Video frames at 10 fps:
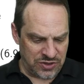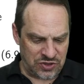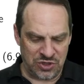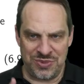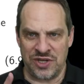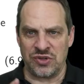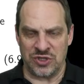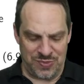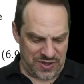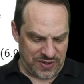So the
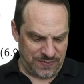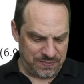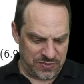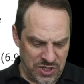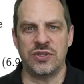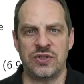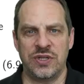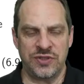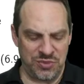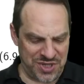matrix method. So
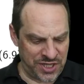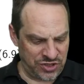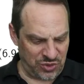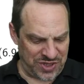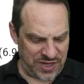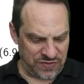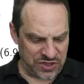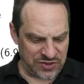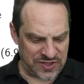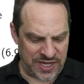let's imagine that we have the
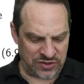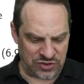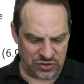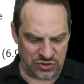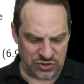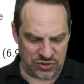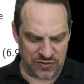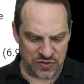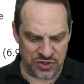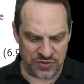exact solution
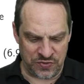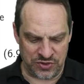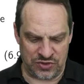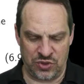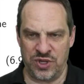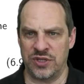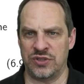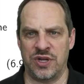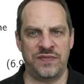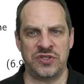of our difference
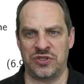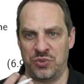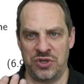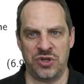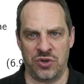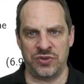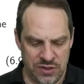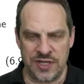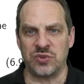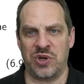equation. Obviously we don't,
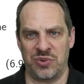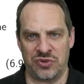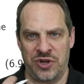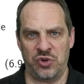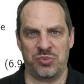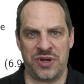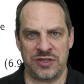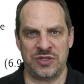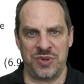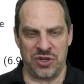that's why we're trying to
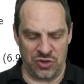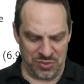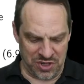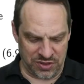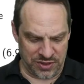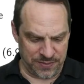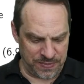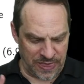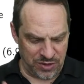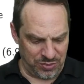approximate it numerically.
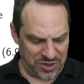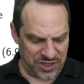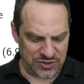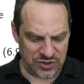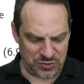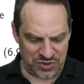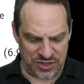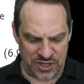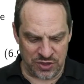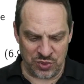But let's just
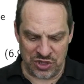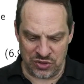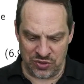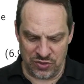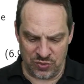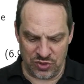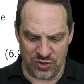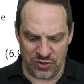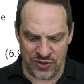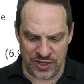pretend that we do. We'll
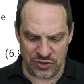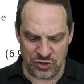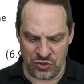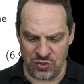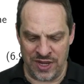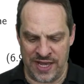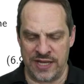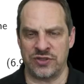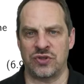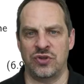call that u
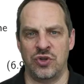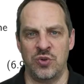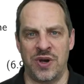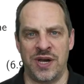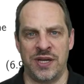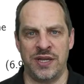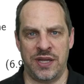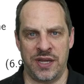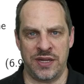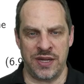hat. So ui
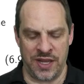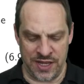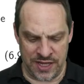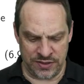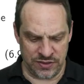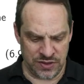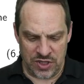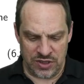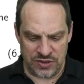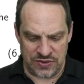n hat
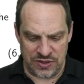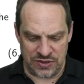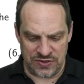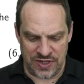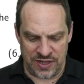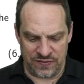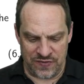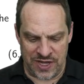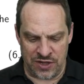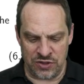is the exact
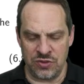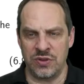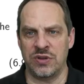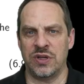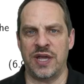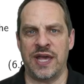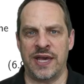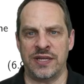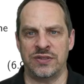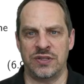value
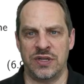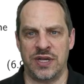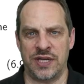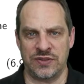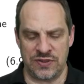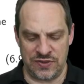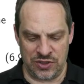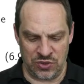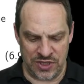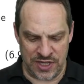at x is
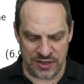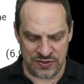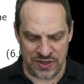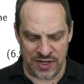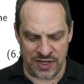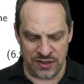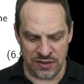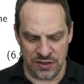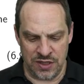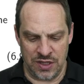equal to xi
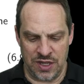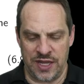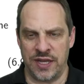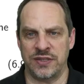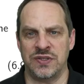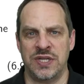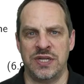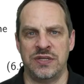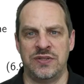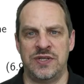and
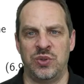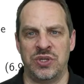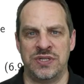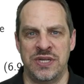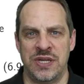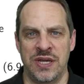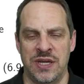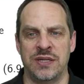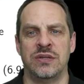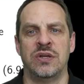t is equal to
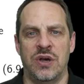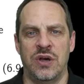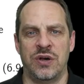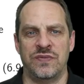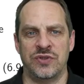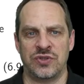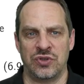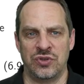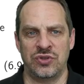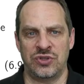tn of the
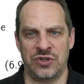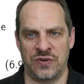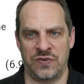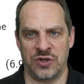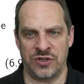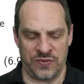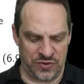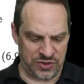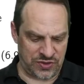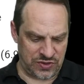solution of our
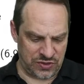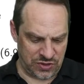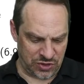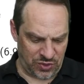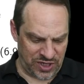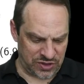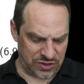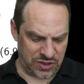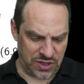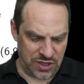difference
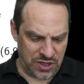equation.